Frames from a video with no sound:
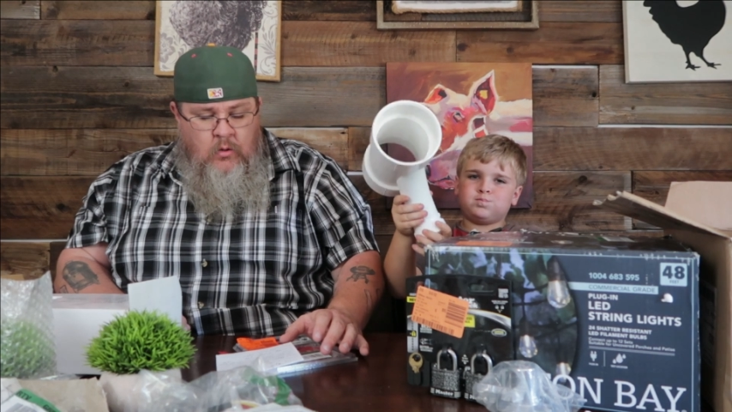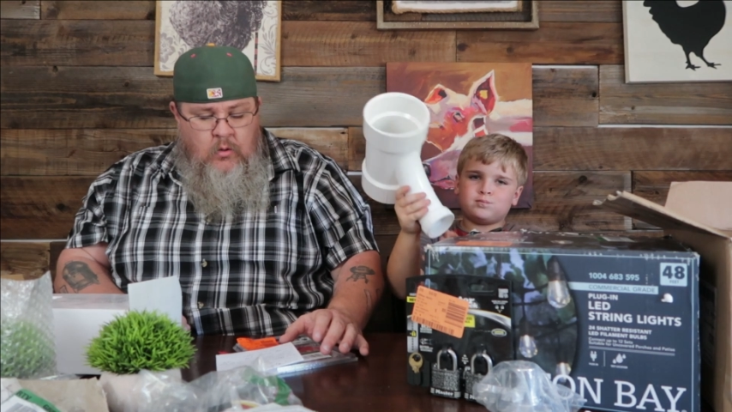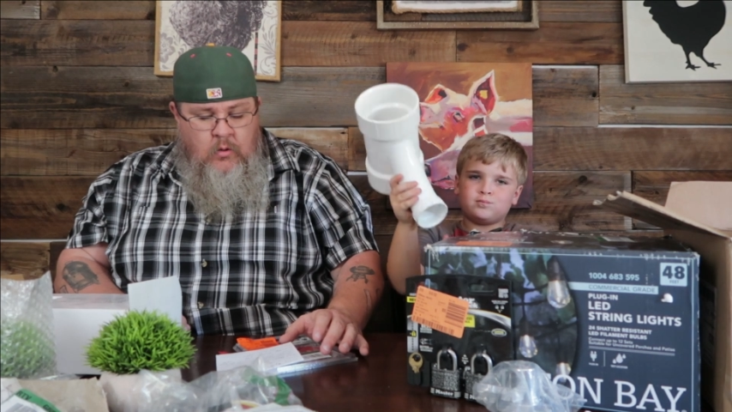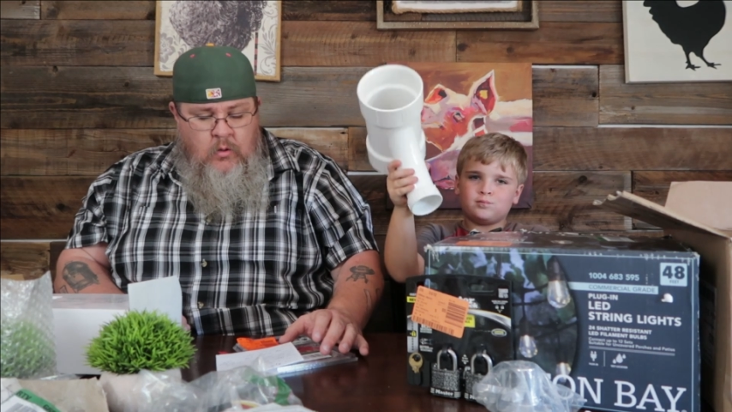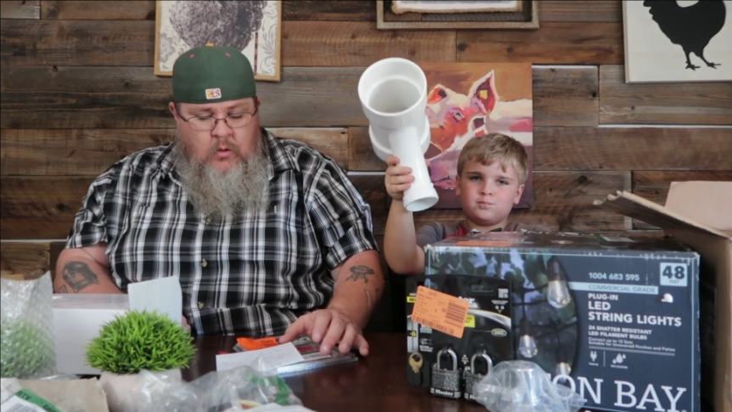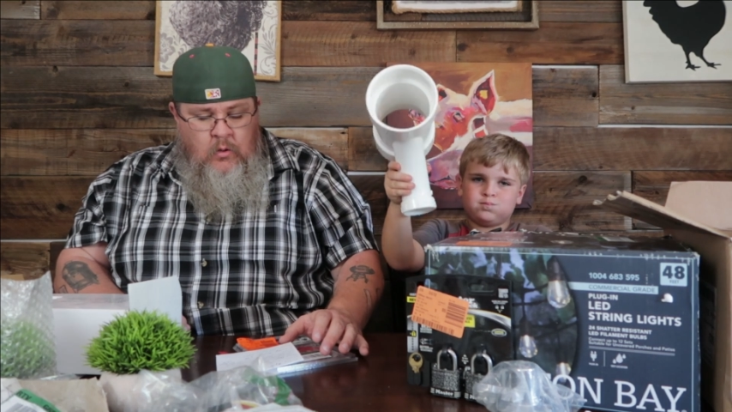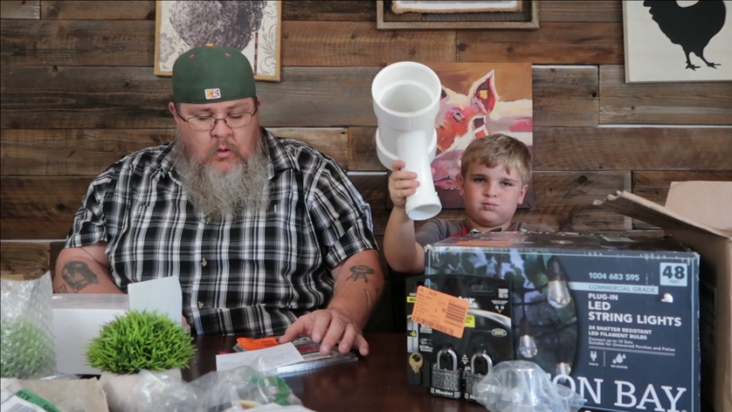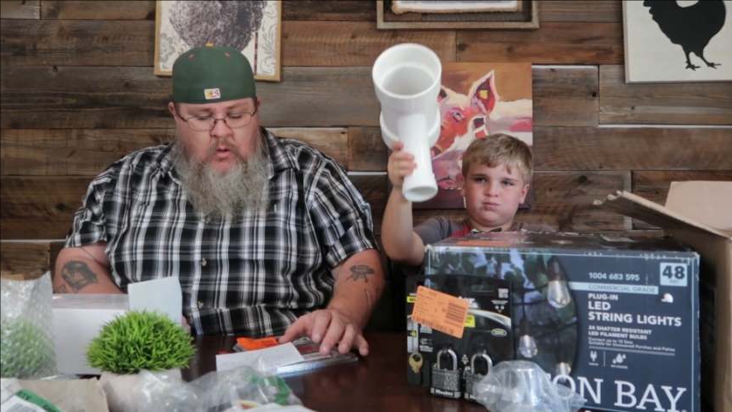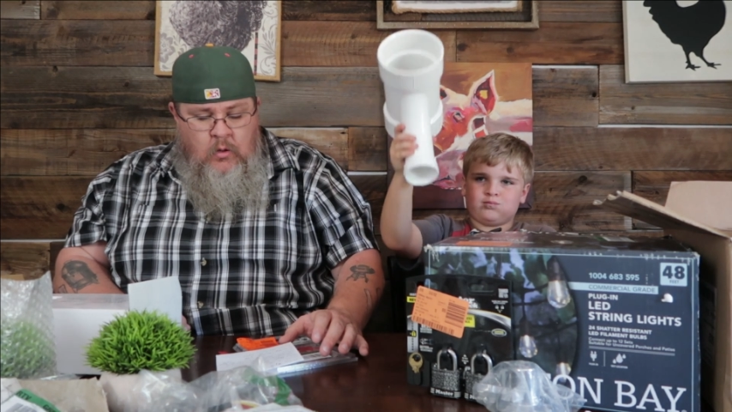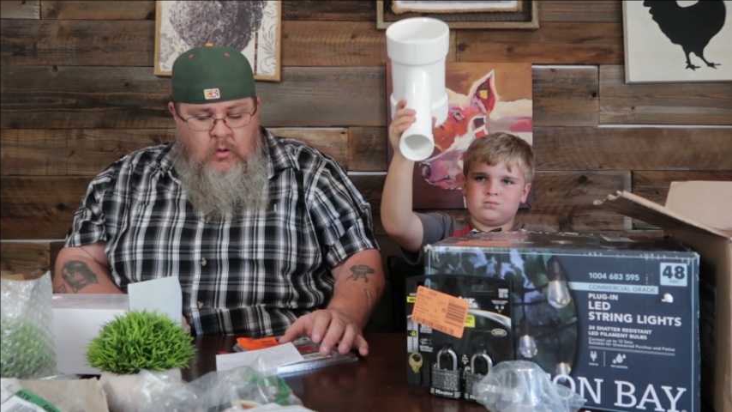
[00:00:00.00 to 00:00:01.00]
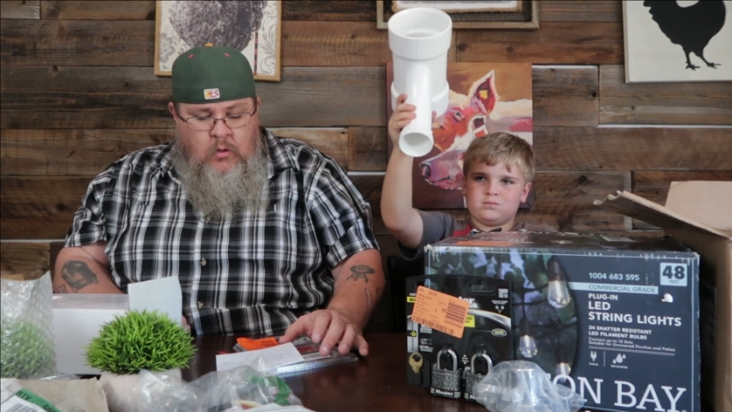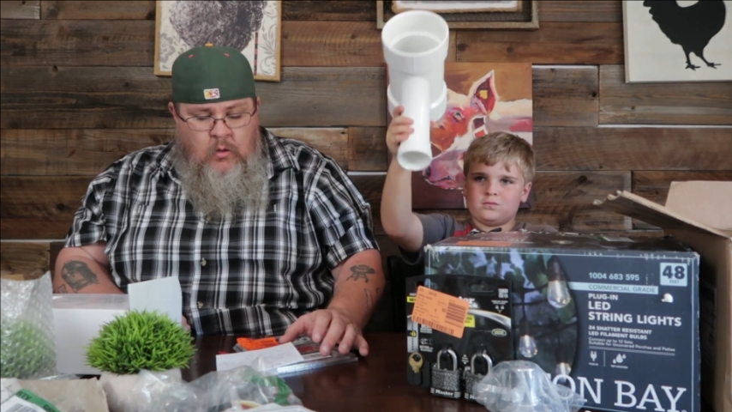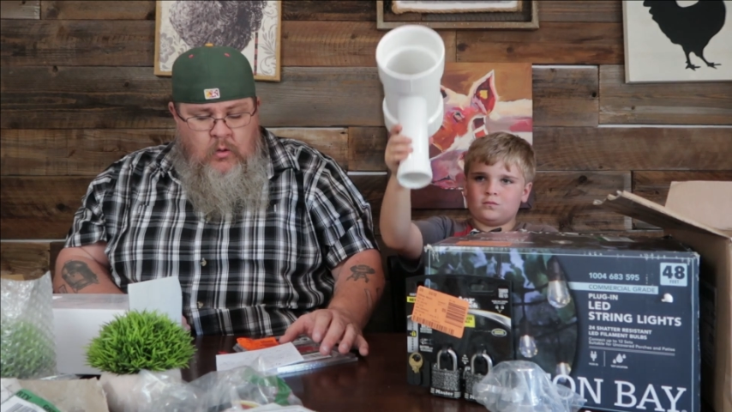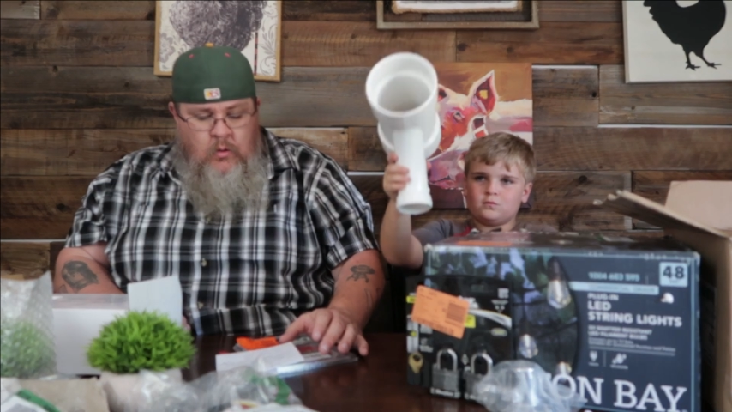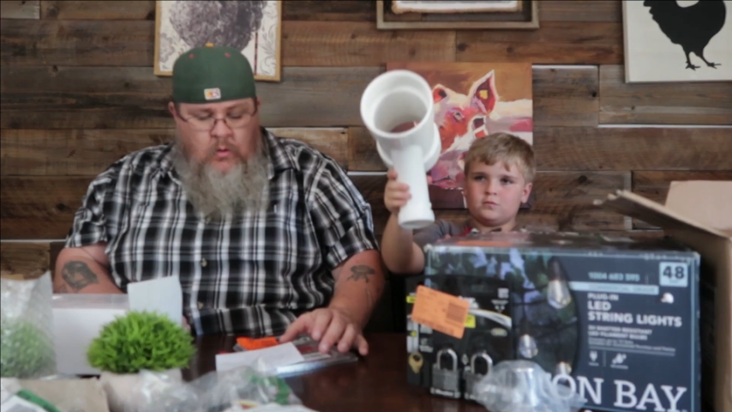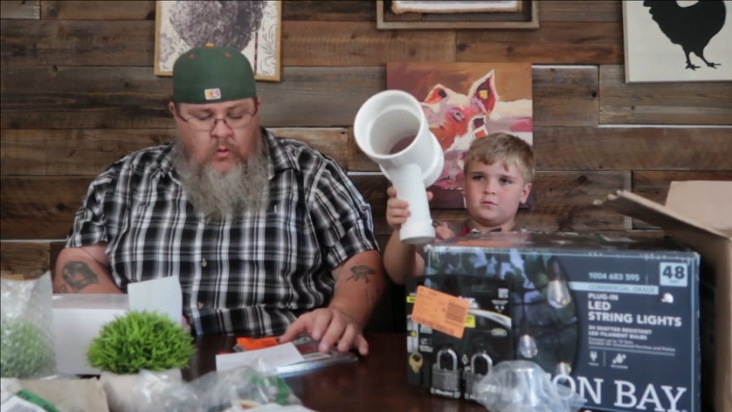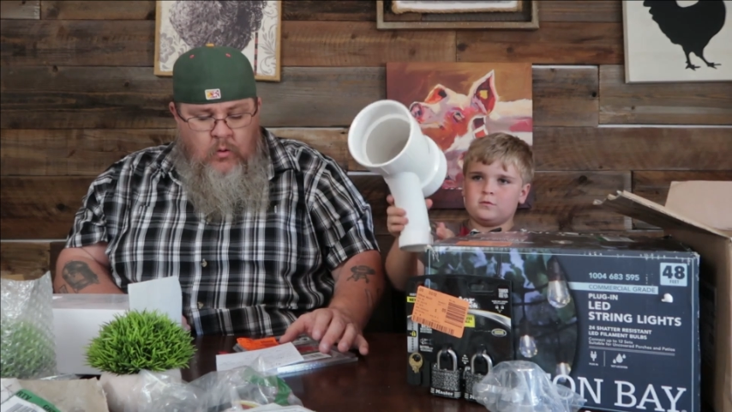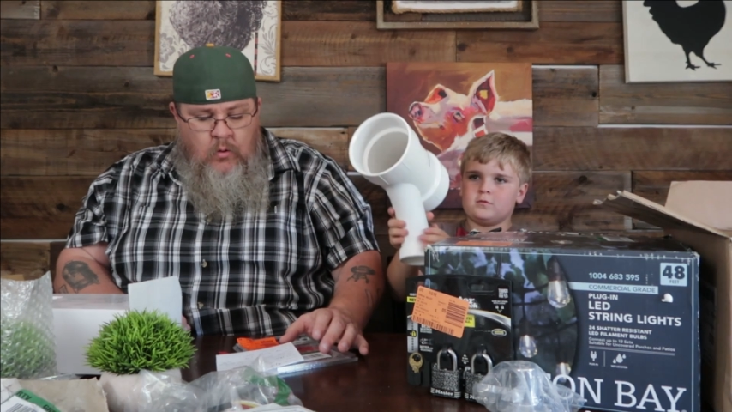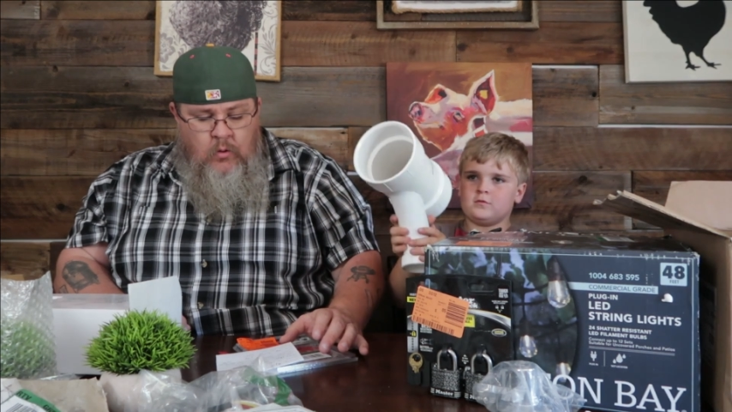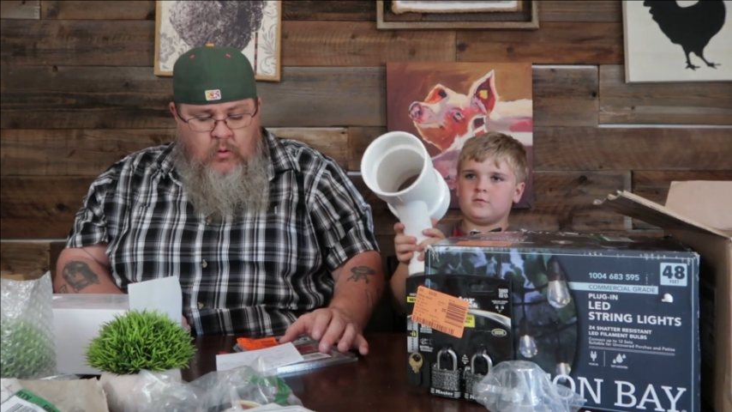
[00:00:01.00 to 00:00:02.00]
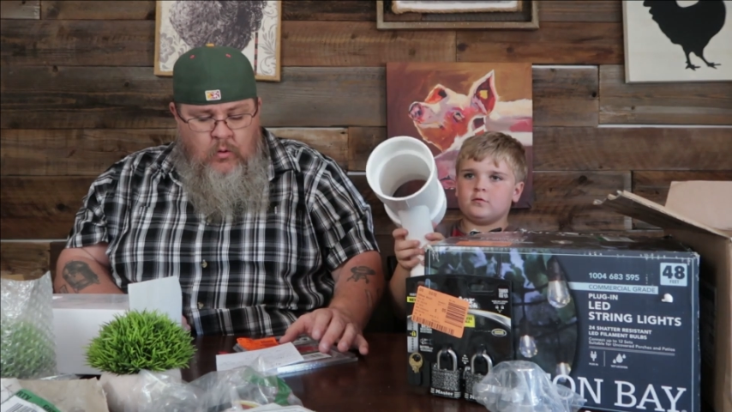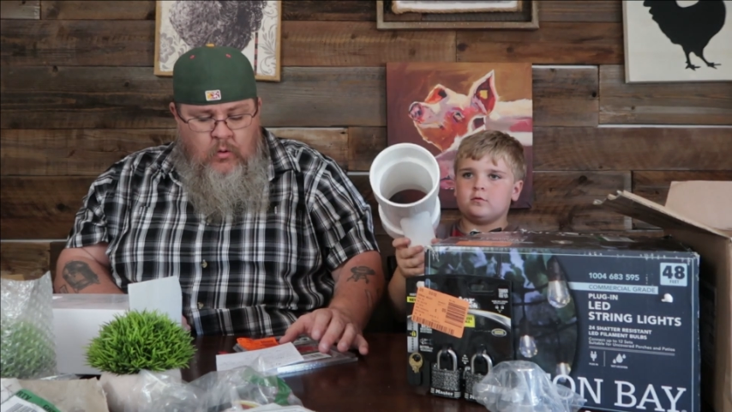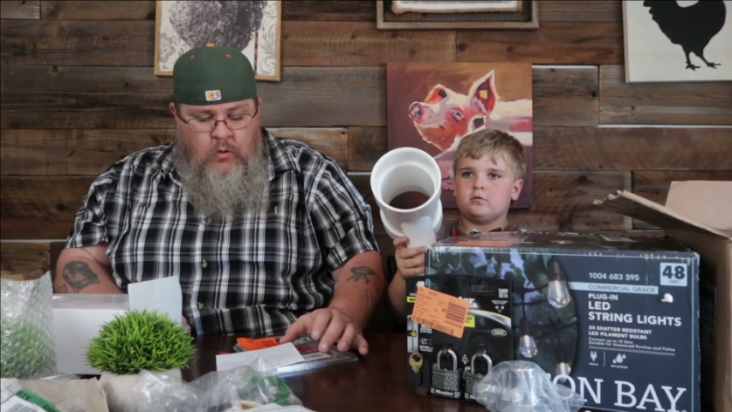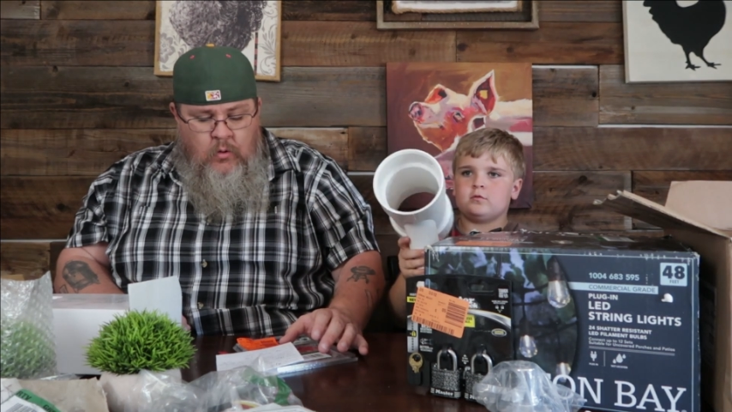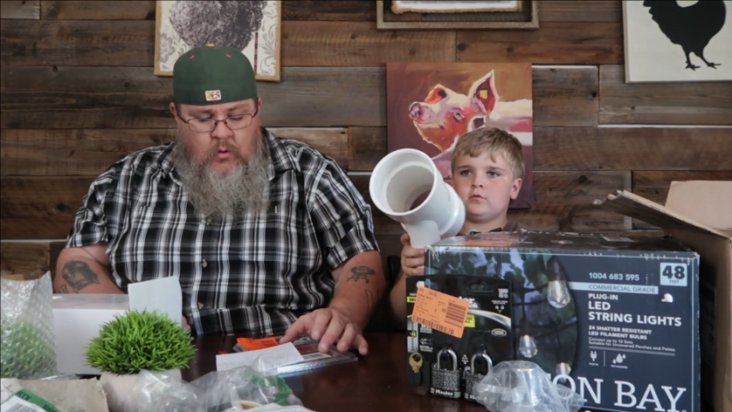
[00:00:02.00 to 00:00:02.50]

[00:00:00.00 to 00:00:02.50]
No one is speaking in this clip.